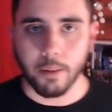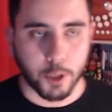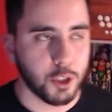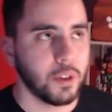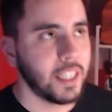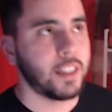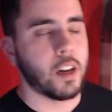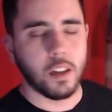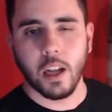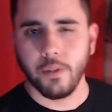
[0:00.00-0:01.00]
I'm sure it is
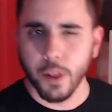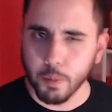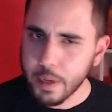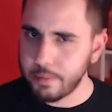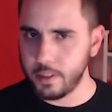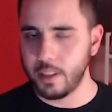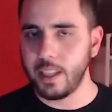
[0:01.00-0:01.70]
on a lot of other people's